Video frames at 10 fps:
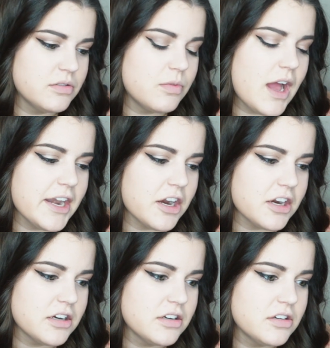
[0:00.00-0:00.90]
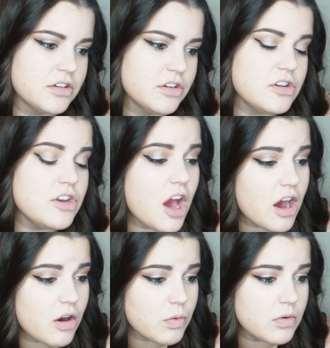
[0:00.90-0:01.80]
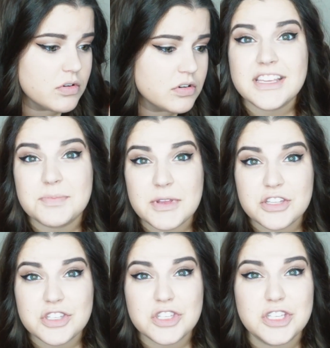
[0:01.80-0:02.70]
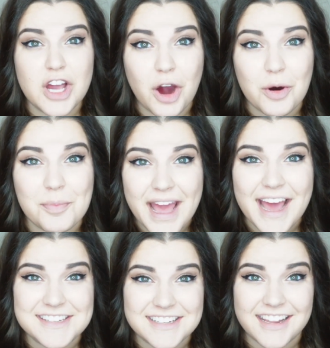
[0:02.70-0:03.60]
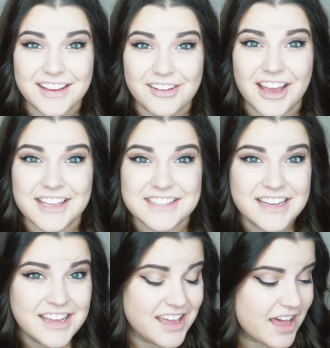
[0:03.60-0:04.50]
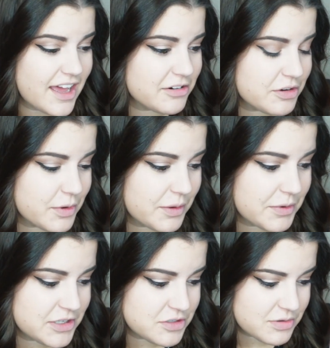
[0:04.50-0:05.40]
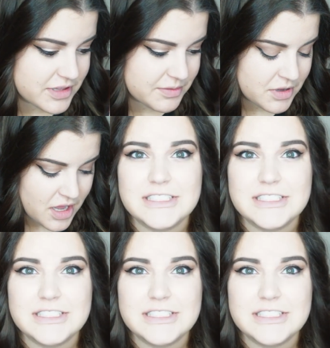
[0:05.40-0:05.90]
Ryder, no. He's being so bad today, you guys. I don't know what I'm gonna do with him.